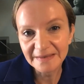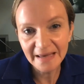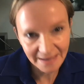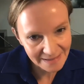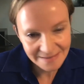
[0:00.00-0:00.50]

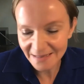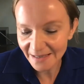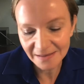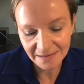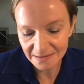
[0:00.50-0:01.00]
Yeah,
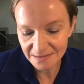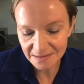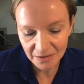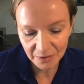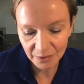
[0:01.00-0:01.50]
exactly.
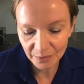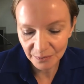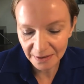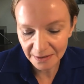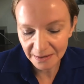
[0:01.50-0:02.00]
So
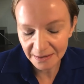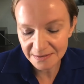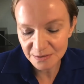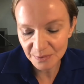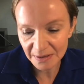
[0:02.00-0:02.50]

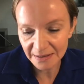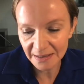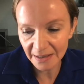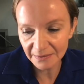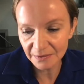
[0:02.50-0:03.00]
it's really,
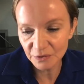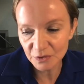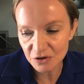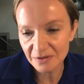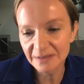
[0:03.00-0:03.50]

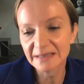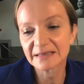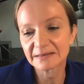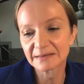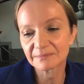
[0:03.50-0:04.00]

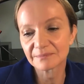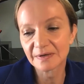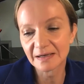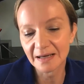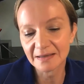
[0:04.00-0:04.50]
usually
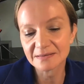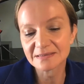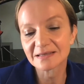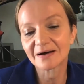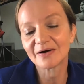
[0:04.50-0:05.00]
clients
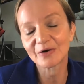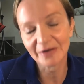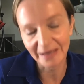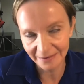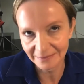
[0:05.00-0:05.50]
are,
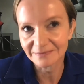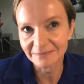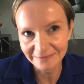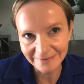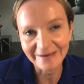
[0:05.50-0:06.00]
okay,
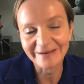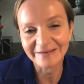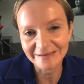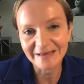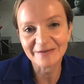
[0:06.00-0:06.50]
now
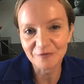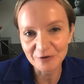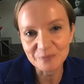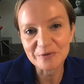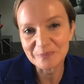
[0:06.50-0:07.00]
I feel
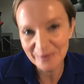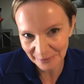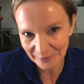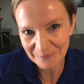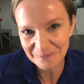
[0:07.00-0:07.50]
a bit
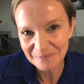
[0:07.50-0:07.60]
better.